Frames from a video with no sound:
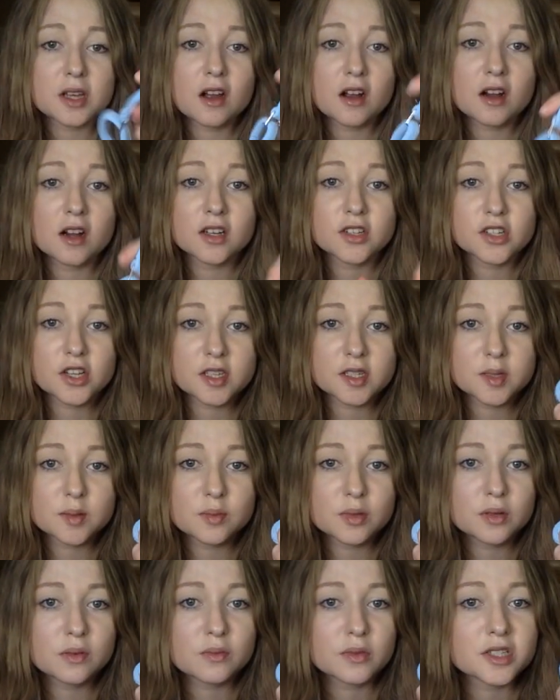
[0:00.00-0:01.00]
are
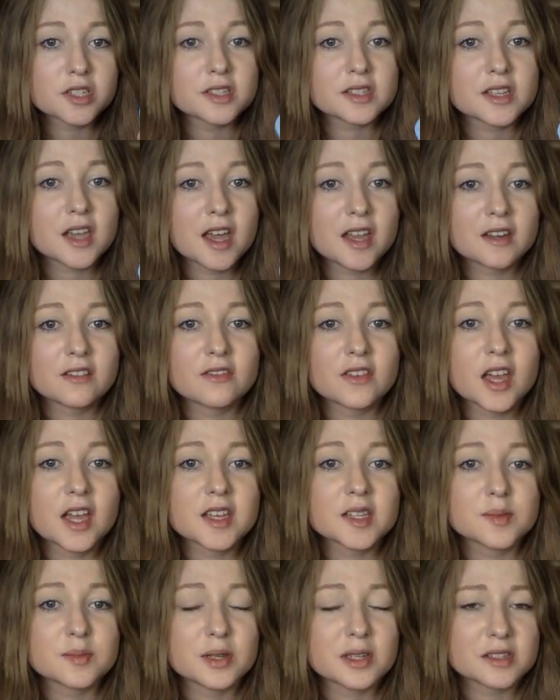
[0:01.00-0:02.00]
adjustable, which is kind of
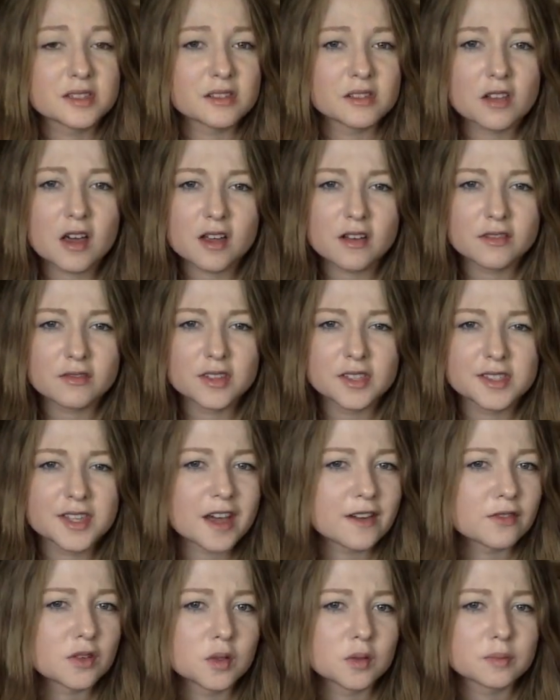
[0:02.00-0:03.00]
nice because a lot of the
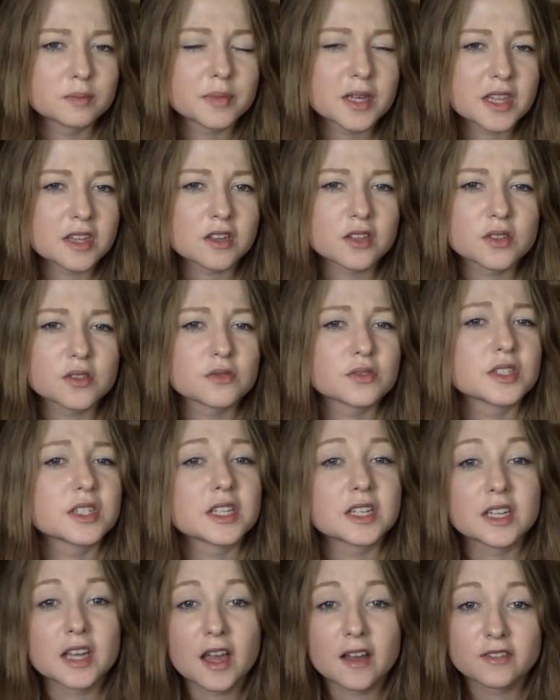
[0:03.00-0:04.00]
Zaful bathing suits
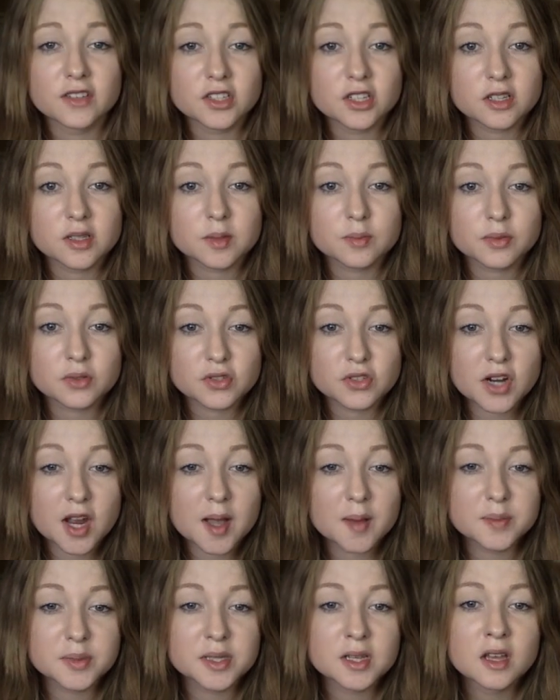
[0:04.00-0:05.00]
didn't have adjustable
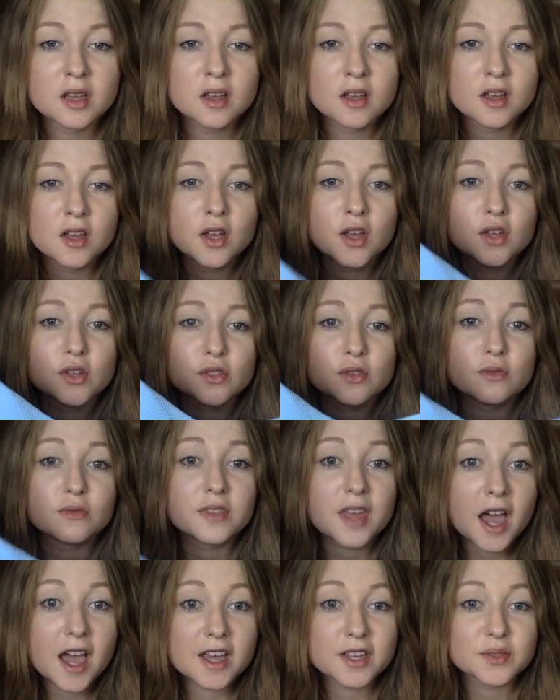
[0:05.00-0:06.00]
straps. So
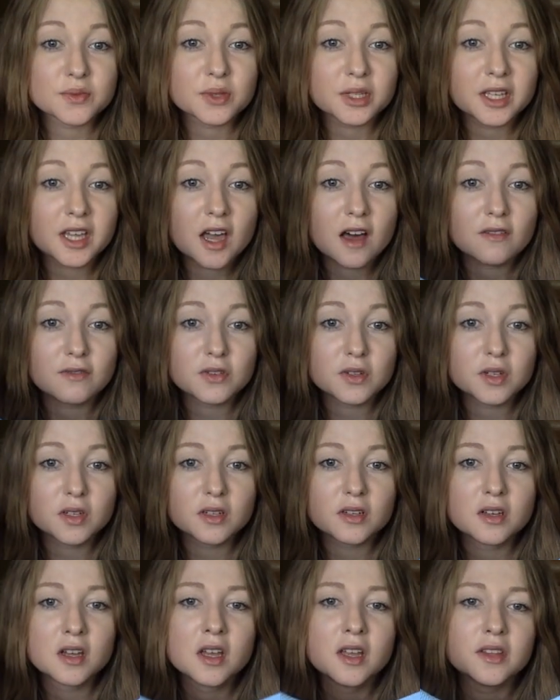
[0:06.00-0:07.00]
that is really
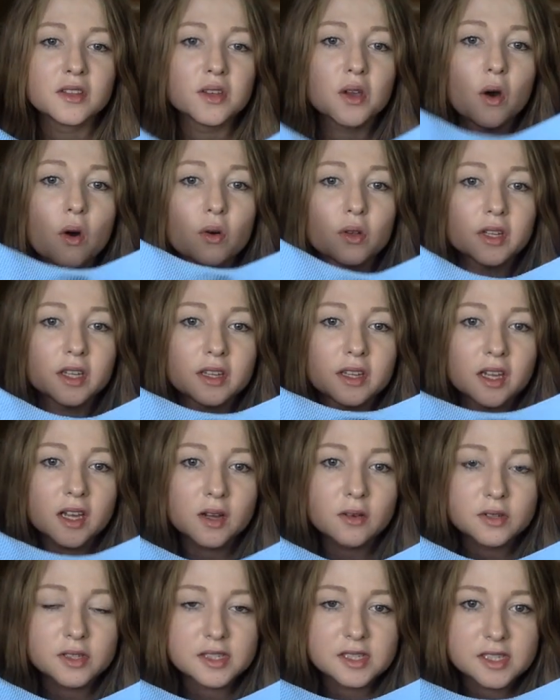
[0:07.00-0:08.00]
helpful. The only thing
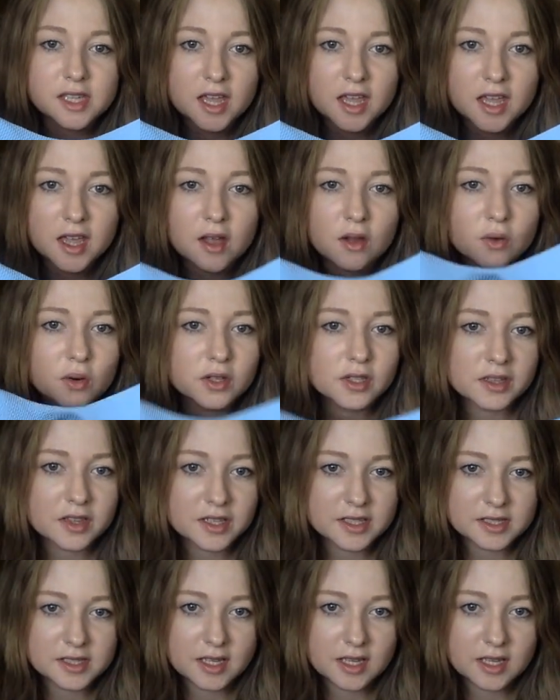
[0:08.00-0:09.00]
I would say, I ordered
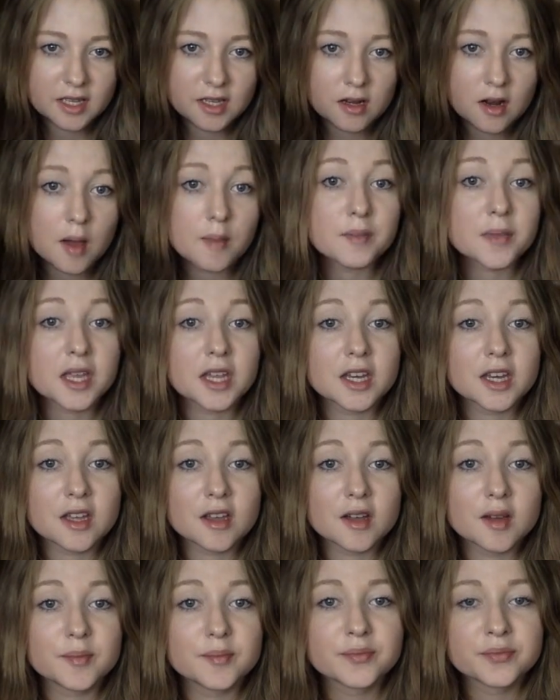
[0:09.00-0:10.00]
this in a
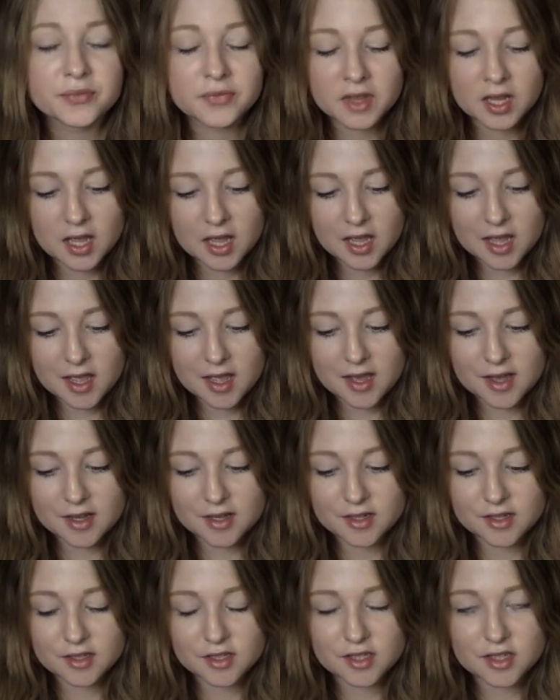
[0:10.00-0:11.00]
medium
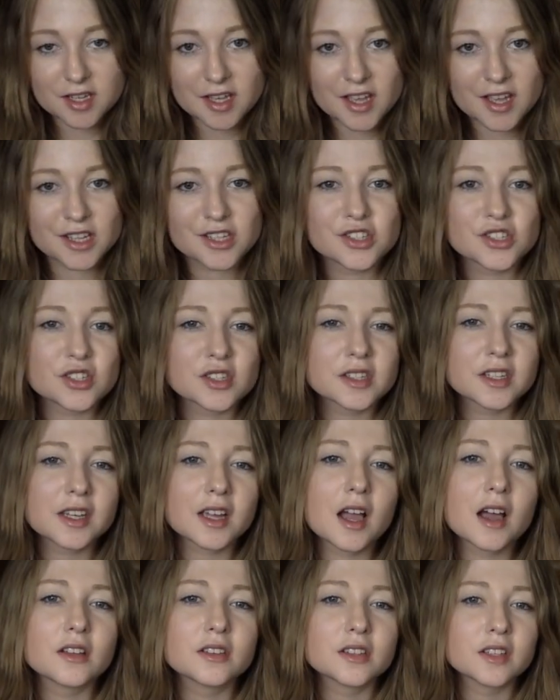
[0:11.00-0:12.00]
and it's just like
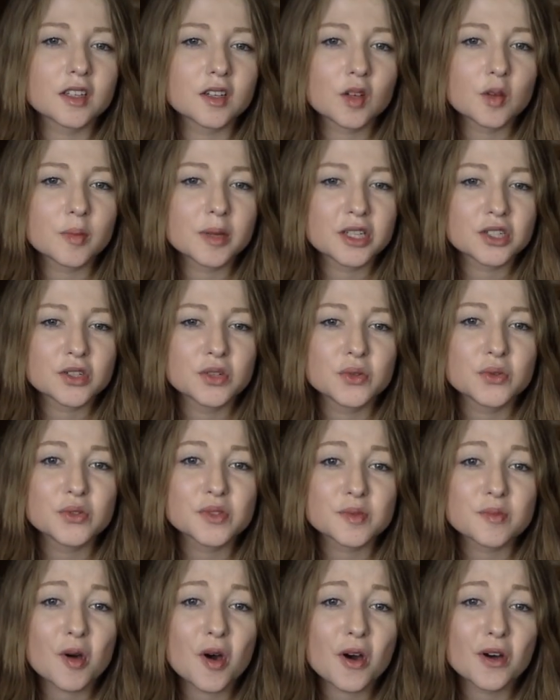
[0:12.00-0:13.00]
a little bit too
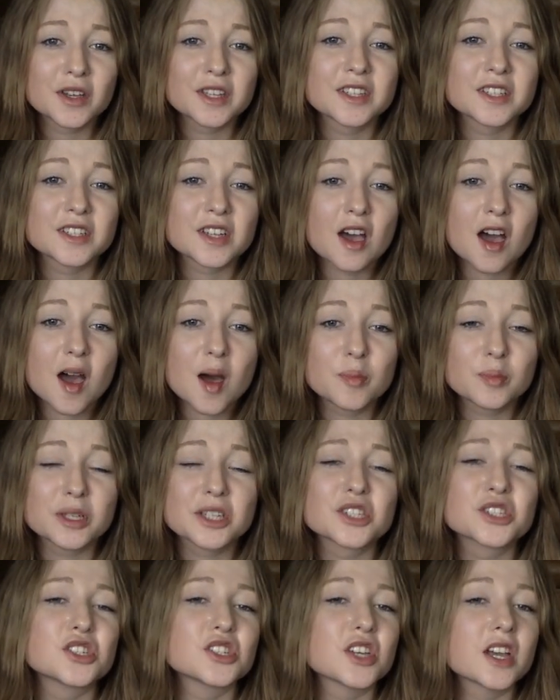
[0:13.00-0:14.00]
small in the top,
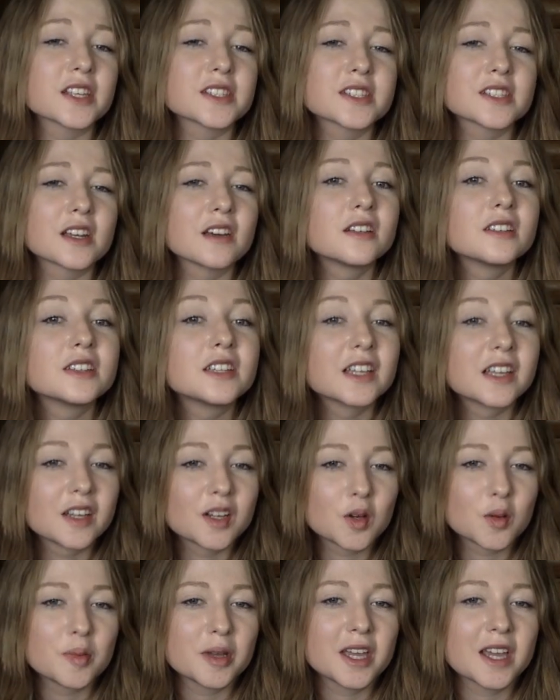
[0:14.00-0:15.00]
like just a
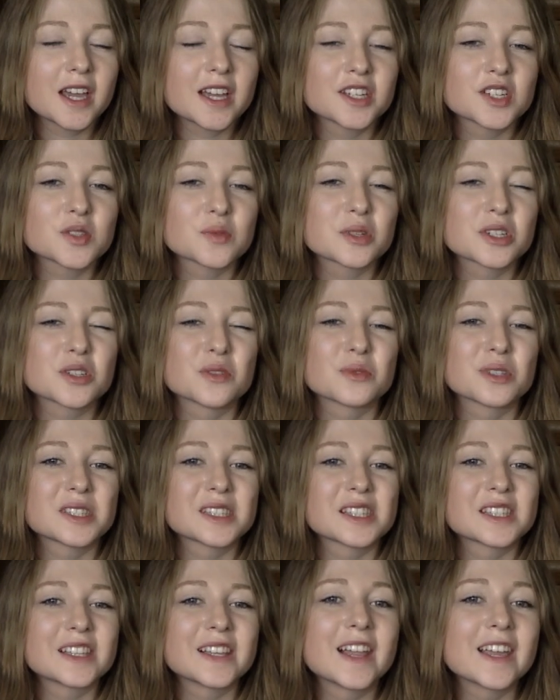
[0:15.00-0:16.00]
little bit. I just wish it was
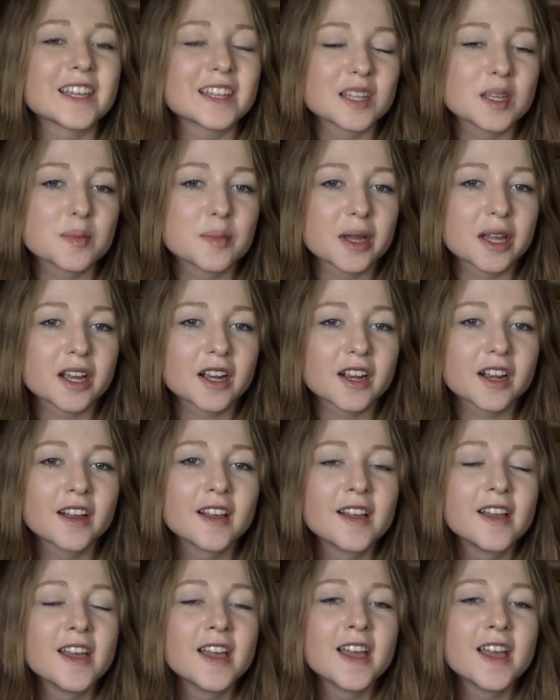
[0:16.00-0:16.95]
slightly bigger.